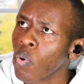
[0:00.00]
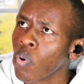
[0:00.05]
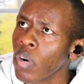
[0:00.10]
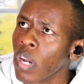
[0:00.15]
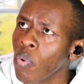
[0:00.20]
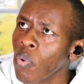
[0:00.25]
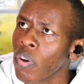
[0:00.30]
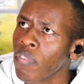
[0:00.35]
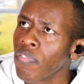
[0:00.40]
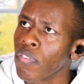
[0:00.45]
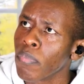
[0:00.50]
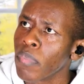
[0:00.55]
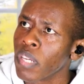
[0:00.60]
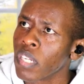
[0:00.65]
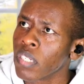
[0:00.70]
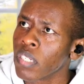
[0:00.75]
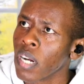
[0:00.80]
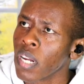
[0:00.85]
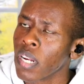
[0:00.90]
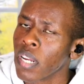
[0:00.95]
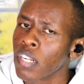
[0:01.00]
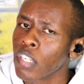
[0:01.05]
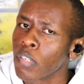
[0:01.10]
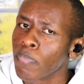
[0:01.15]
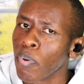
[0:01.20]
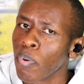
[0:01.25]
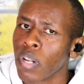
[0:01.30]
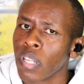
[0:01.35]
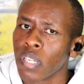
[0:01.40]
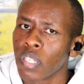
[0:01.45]
rod away from the child and
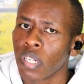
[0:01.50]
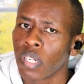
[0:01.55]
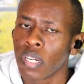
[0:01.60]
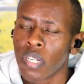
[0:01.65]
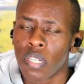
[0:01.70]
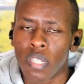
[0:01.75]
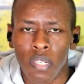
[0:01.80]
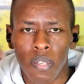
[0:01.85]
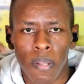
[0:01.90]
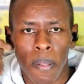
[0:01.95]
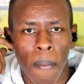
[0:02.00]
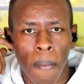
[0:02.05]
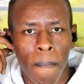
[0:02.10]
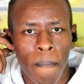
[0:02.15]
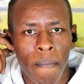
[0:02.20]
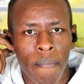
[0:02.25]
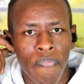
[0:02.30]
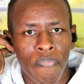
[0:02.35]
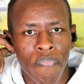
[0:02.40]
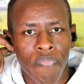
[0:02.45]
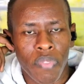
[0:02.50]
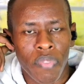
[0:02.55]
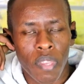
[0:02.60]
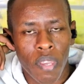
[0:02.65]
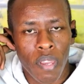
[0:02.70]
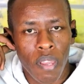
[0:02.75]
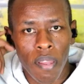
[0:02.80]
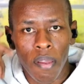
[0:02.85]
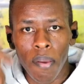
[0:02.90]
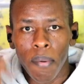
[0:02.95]
spoil the child.
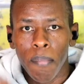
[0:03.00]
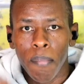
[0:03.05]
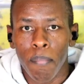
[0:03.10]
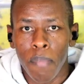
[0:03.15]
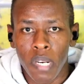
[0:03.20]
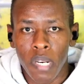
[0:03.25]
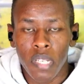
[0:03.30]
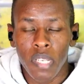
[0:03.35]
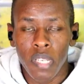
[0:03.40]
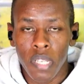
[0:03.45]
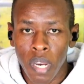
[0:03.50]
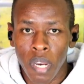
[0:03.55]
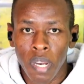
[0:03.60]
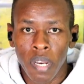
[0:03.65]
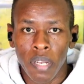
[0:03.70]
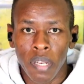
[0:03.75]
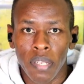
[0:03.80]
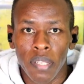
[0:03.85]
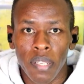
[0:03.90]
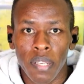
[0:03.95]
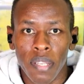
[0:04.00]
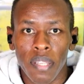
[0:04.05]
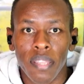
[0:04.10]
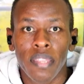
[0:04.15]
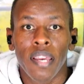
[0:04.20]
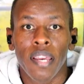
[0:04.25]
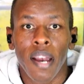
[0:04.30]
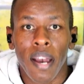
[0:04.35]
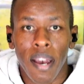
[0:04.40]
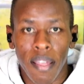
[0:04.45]
But here
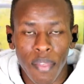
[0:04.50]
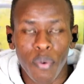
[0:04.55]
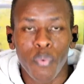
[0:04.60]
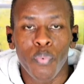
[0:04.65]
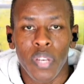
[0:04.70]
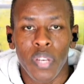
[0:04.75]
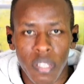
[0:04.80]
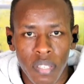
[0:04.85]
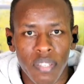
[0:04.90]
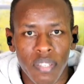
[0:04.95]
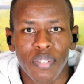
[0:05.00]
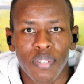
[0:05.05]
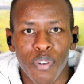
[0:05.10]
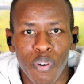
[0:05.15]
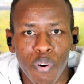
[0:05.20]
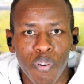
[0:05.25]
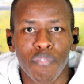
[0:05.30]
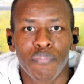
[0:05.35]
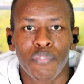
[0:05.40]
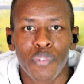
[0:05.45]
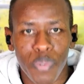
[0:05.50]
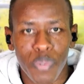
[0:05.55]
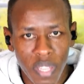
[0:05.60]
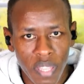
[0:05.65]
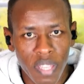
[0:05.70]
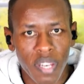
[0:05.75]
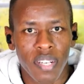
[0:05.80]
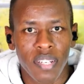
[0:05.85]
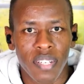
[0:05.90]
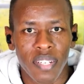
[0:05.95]
there are other ways of
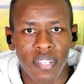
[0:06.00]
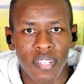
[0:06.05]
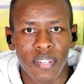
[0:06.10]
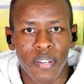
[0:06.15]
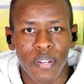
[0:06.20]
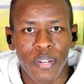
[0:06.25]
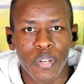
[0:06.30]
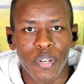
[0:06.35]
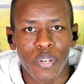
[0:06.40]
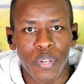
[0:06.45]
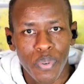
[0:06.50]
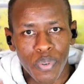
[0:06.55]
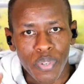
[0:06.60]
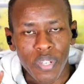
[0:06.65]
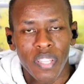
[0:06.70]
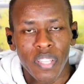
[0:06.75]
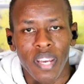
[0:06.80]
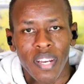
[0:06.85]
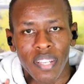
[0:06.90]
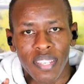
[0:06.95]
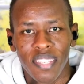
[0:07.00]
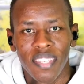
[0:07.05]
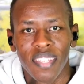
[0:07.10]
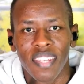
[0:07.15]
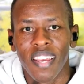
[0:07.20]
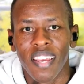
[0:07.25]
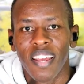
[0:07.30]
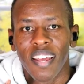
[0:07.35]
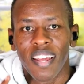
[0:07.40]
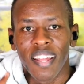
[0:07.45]
doing that. That
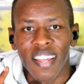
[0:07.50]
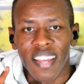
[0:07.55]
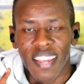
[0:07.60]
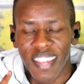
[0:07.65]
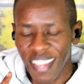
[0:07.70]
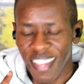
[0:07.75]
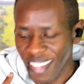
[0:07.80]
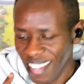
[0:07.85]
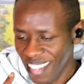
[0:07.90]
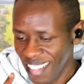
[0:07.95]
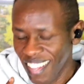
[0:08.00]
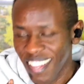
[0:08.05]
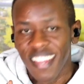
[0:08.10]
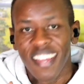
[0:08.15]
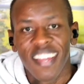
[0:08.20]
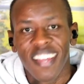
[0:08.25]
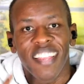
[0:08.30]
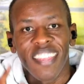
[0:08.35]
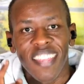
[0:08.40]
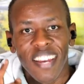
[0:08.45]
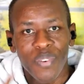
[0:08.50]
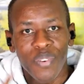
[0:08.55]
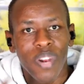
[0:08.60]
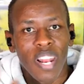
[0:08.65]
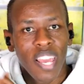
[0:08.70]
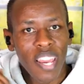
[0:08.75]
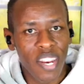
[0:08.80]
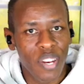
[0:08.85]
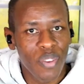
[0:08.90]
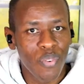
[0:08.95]

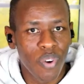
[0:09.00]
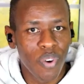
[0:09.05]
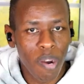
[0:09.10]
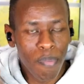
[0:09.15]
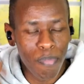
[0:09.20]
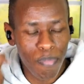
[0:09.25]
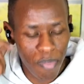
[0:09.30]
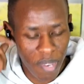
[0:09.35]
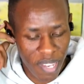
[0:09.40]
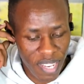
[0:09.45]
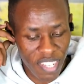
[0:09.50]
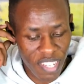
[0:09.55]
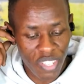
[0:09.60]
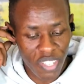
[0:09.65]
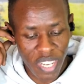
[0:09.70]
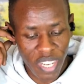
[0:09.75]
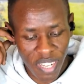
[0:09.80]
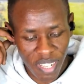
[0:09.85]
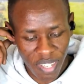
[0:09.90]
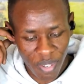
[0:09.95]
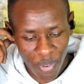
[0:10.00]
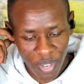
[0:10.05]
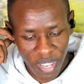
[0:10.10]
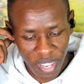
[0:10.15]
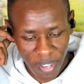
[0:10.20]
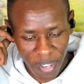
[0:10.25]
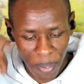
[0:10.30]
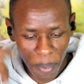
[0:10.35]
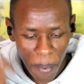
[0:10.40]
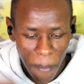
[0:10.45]
will end you up in jail,
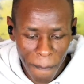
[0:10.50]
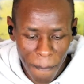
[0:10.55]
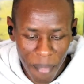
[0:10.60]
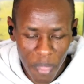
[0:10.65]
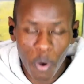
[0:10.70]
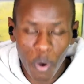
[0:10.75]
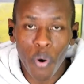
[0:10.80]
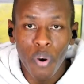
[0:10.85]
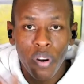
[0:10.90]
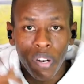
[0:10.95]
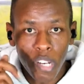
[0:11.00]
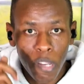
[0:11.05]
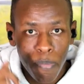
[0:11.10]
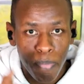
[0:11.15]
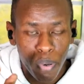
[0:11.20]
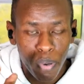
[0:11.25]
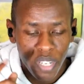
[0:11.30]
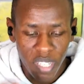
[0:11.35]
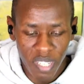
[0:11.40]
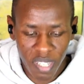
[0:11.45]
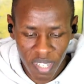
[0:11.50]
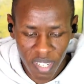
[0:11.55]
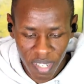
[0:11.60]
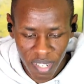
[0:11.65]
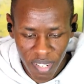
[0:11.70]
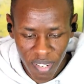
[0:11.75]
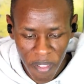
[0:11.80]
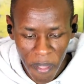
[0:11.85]
okay, or deported.